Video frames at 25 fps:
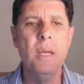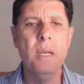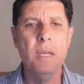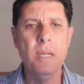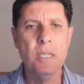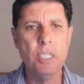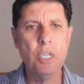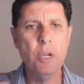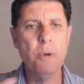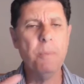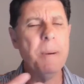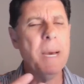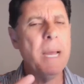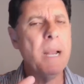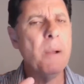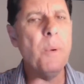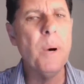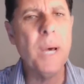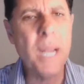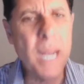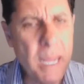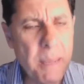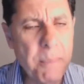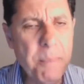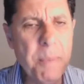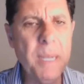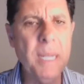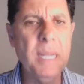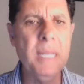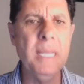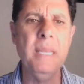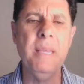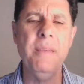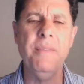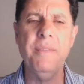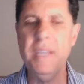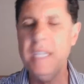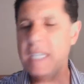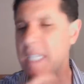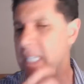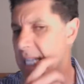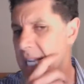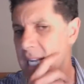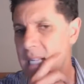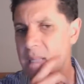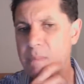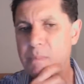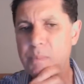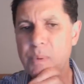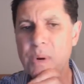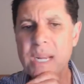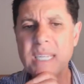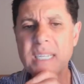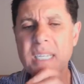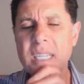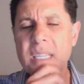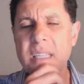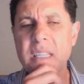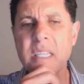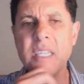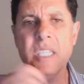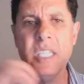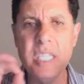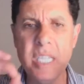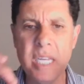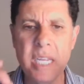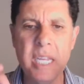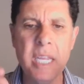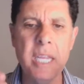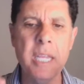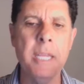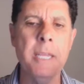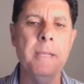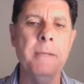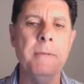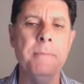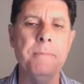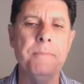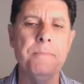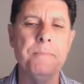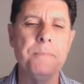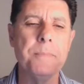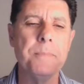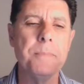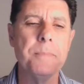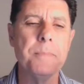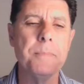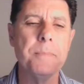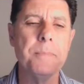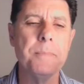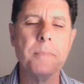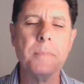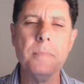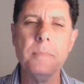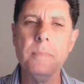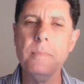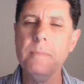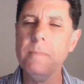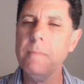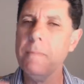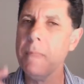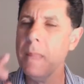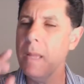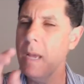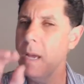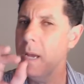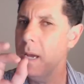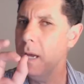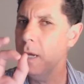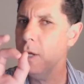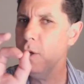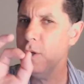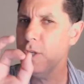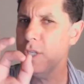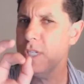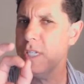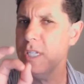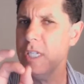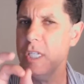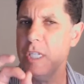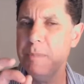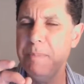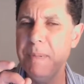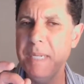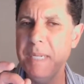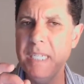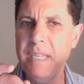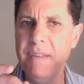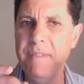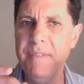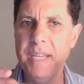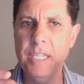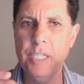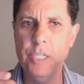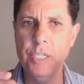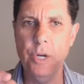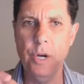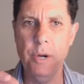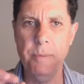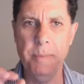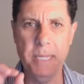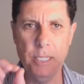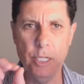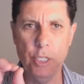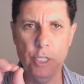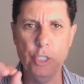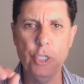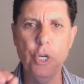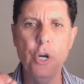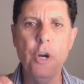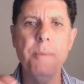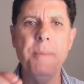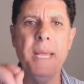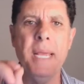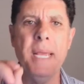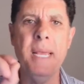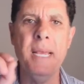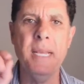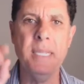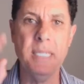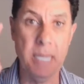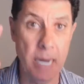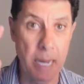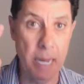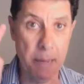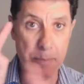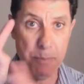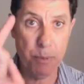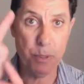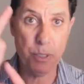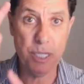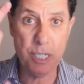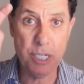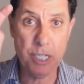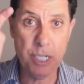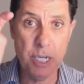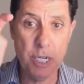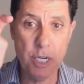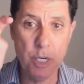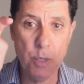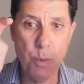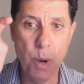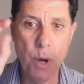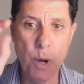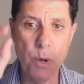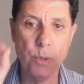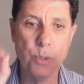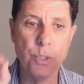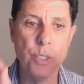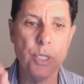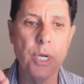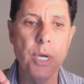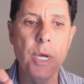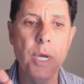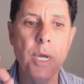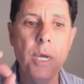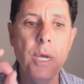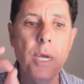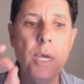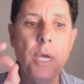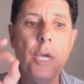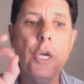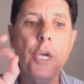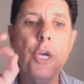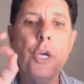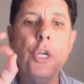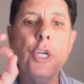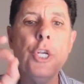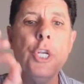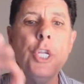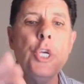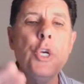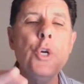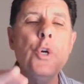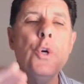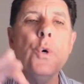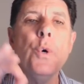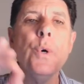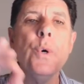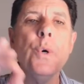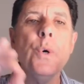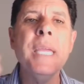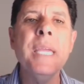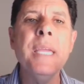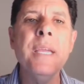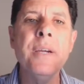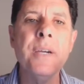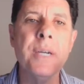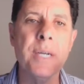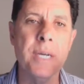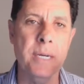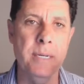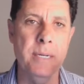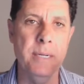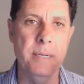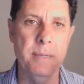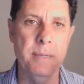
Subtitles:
But what I believe is that President Xi used a specific term, and the term is, and I put this in quote, new era.